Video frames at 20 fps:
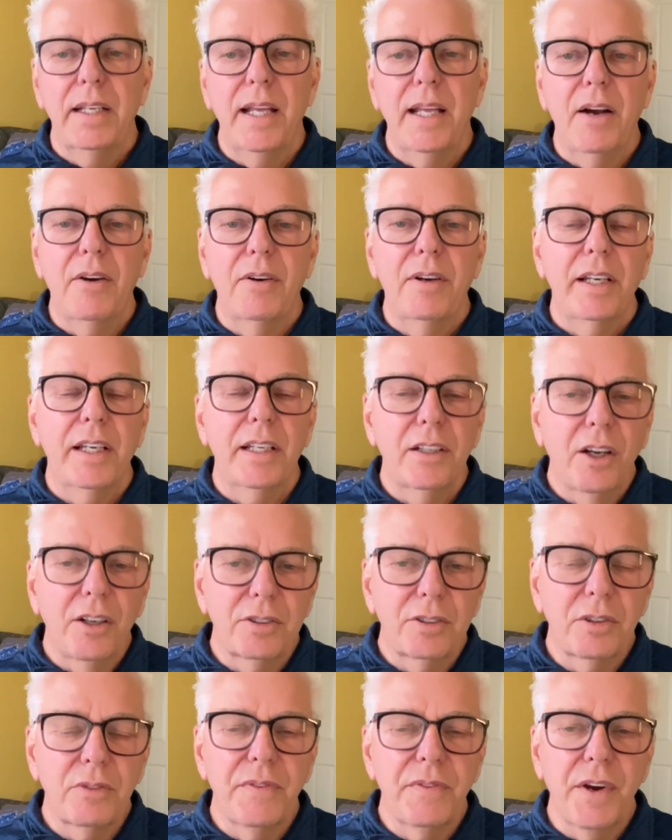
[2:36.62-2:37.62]
Now, it
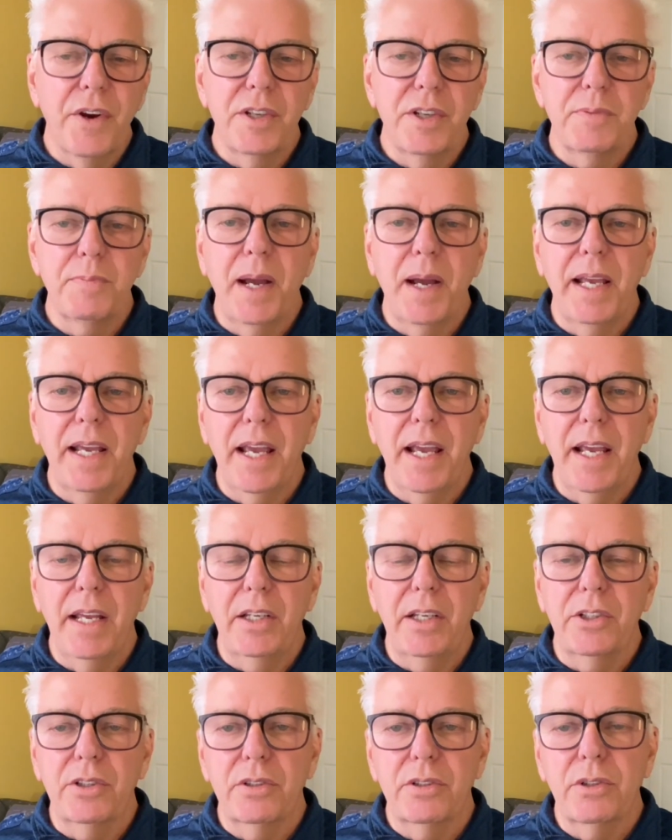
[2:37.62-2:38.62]
also varies by
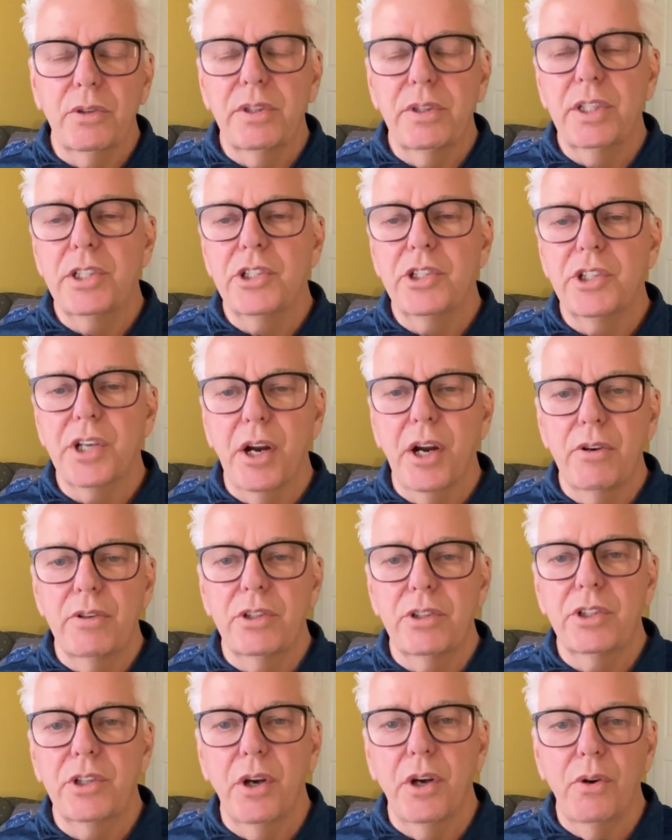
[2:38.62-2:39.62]
age. So this
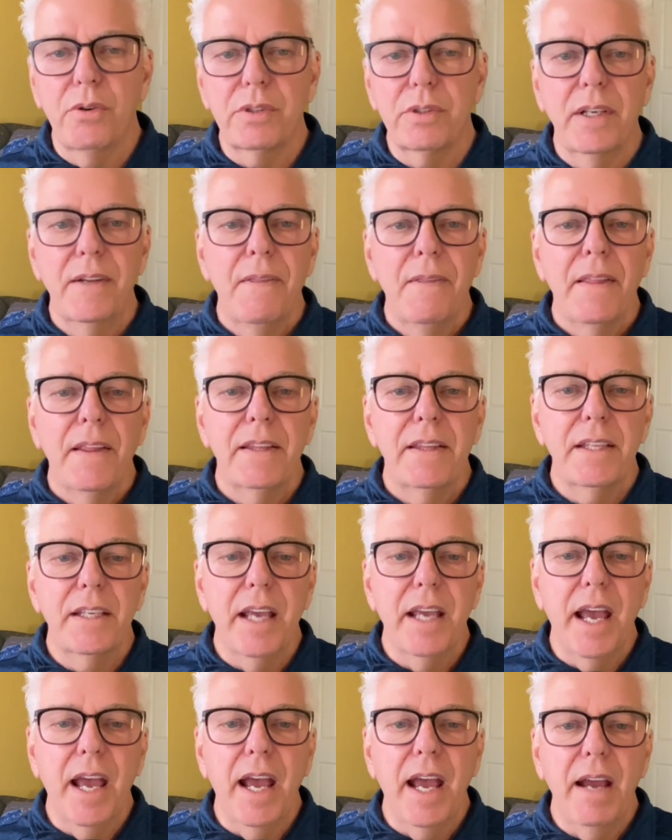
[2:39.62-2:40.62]
chart shows
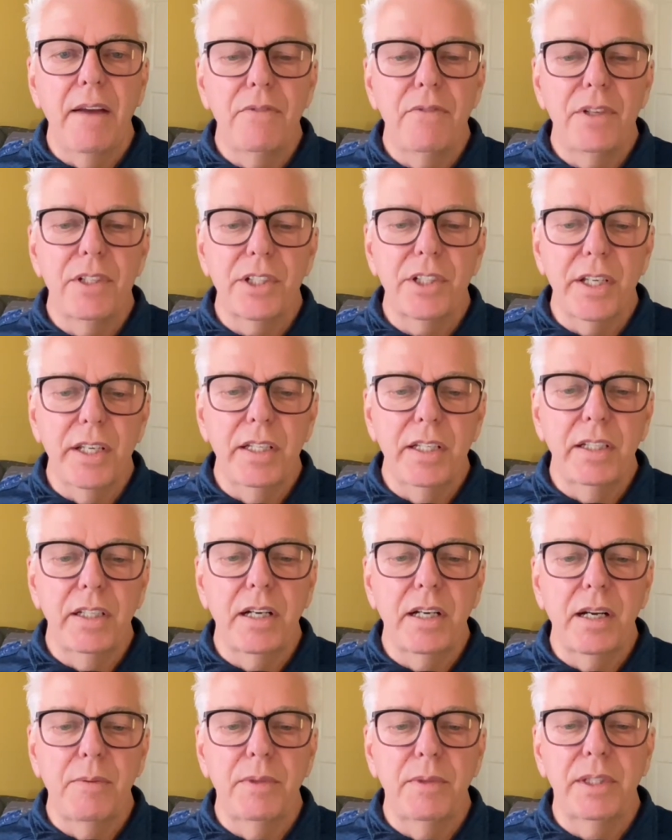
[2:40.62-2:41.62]
the average
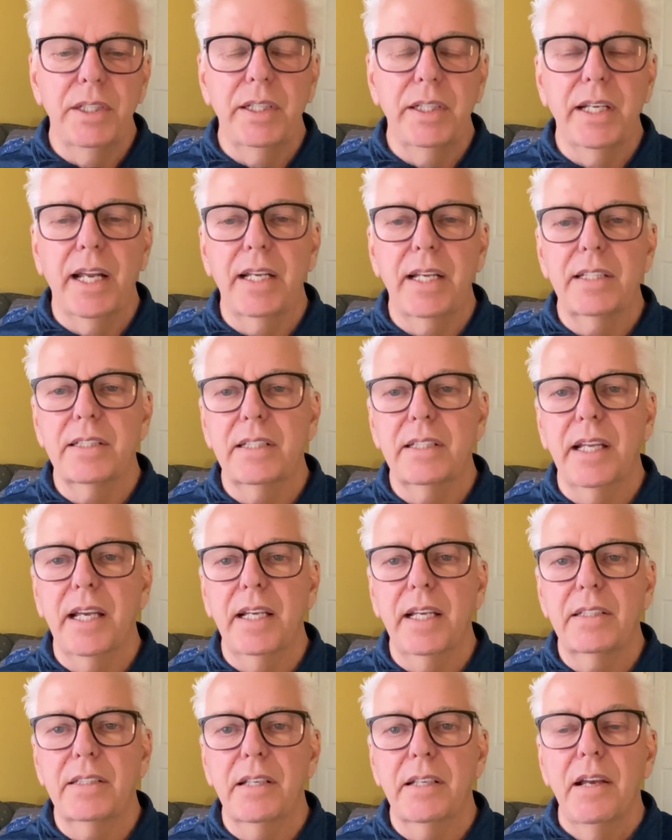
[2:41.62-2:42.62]
income in the United
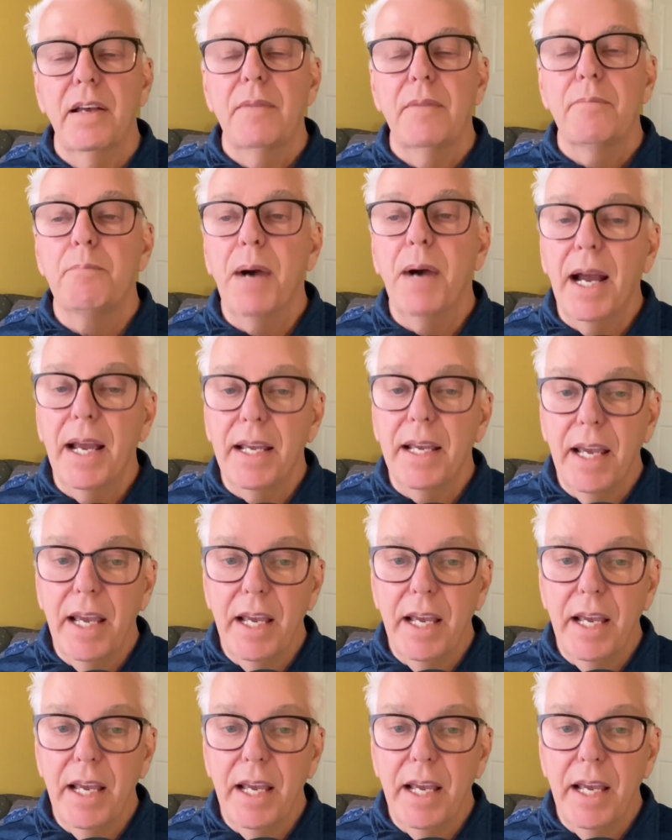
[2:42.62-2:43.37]
States by